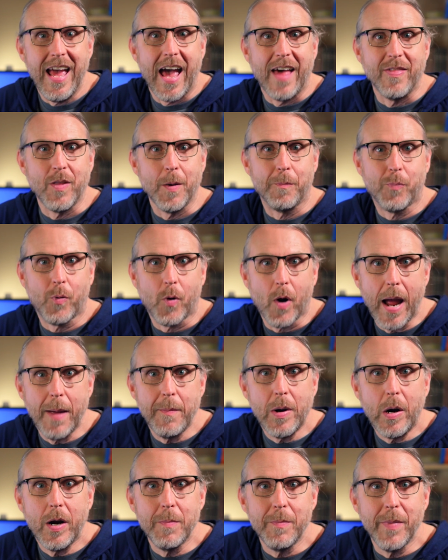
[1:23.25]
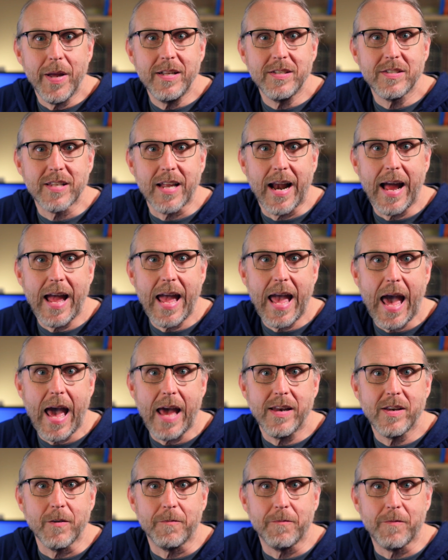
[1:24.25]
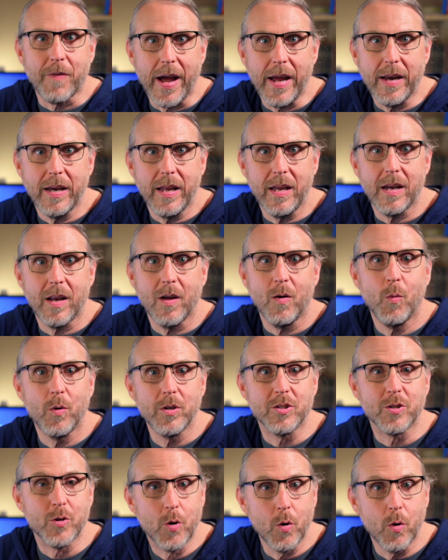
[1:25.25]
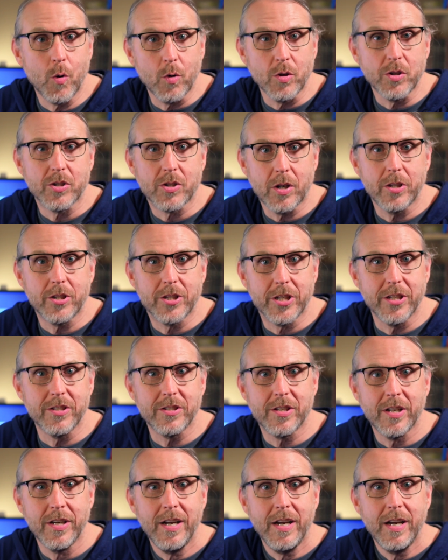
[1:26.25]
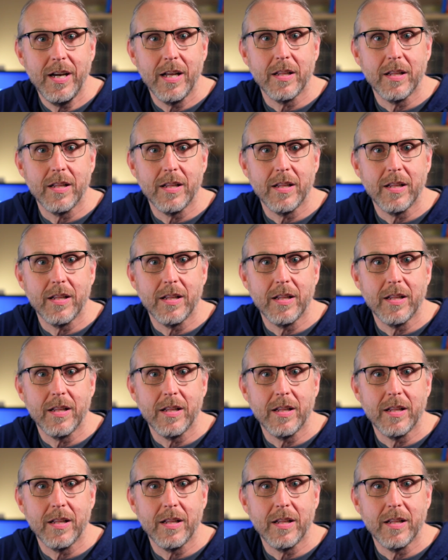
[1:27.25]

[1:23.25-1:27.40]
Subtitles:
And the primary means that I had to find it was Google searches